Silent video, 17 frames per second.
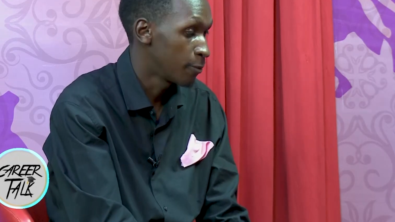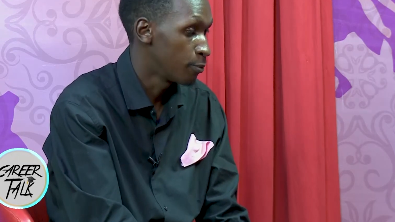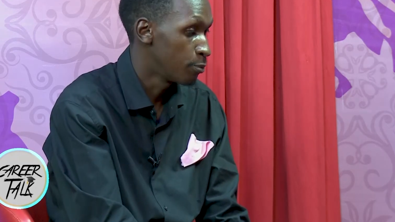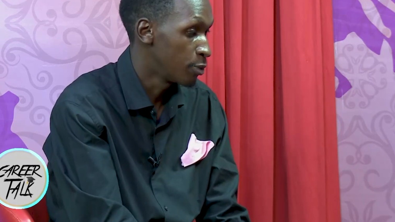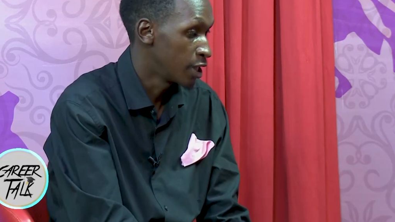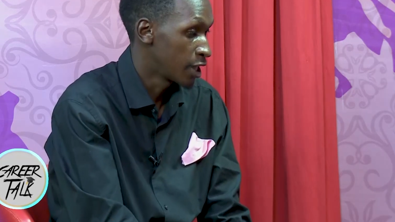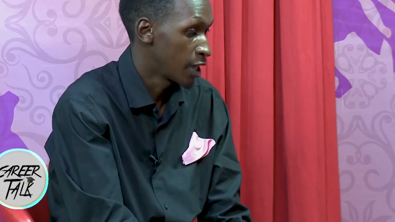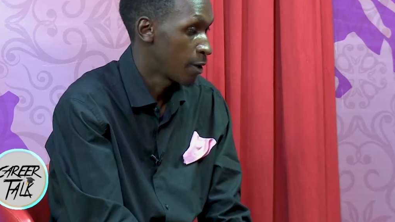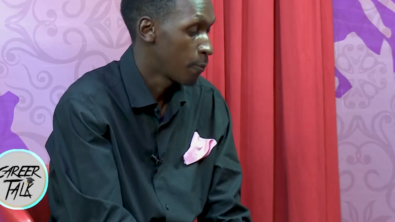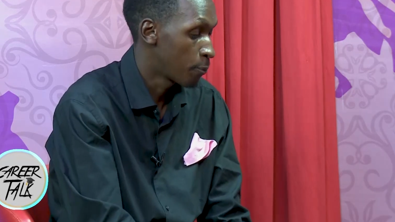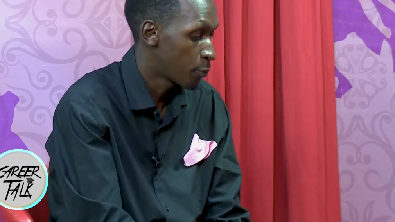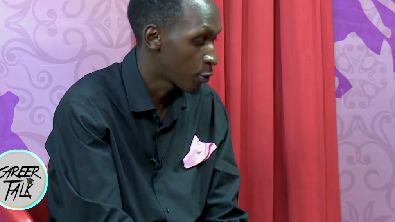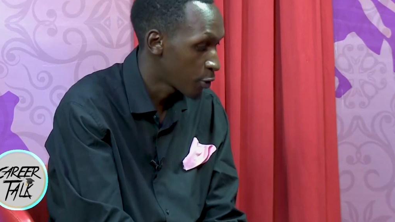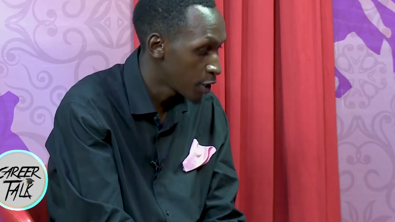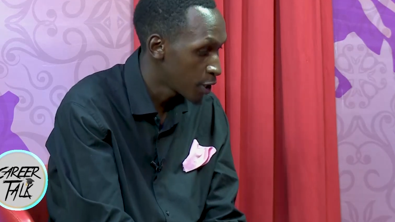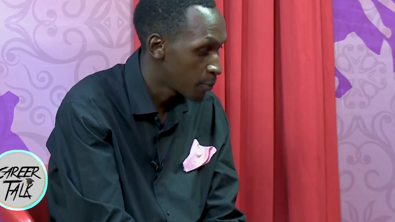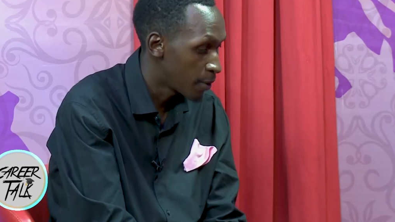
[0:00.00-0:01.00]
being
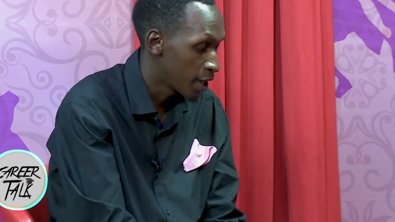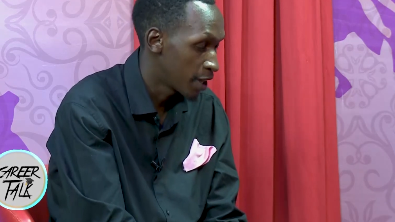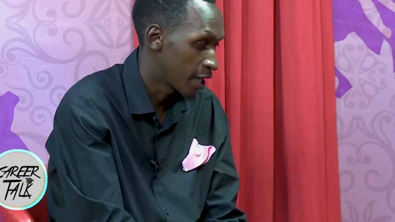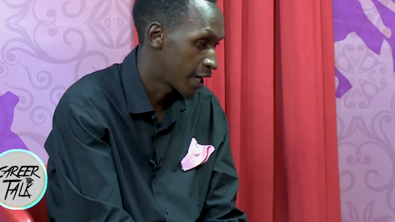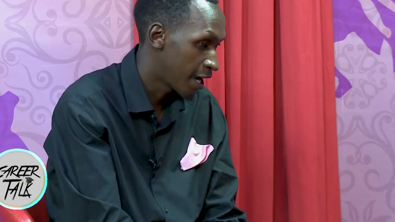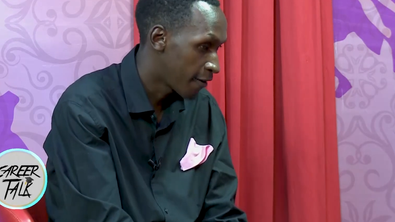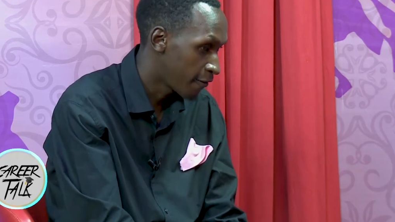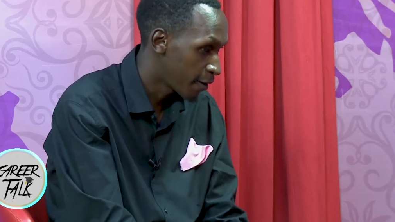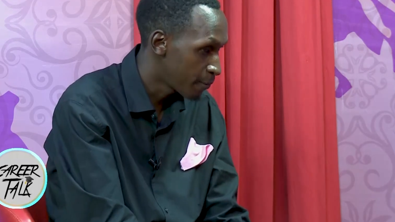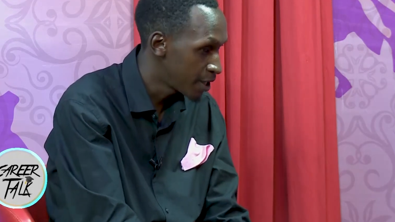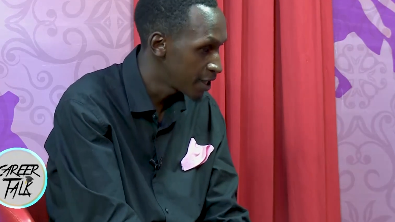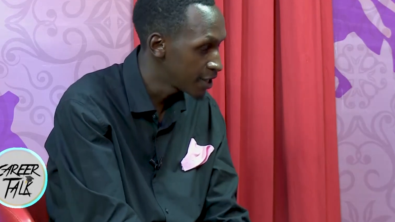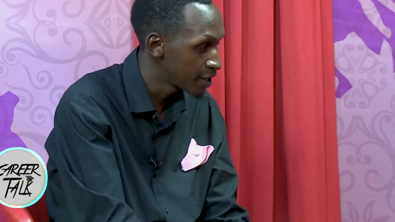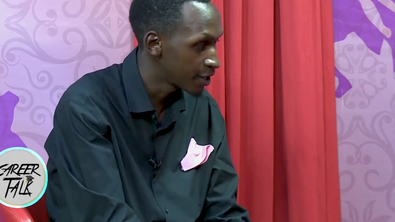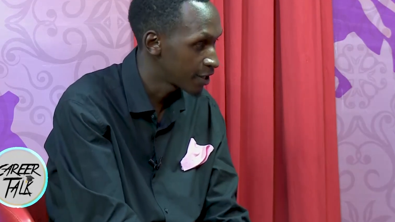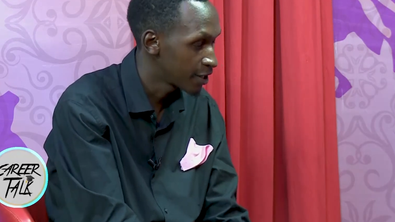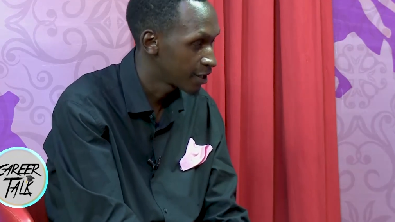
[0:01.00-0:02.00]
employed by the
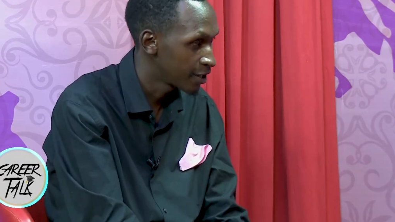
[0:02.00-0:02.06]
government.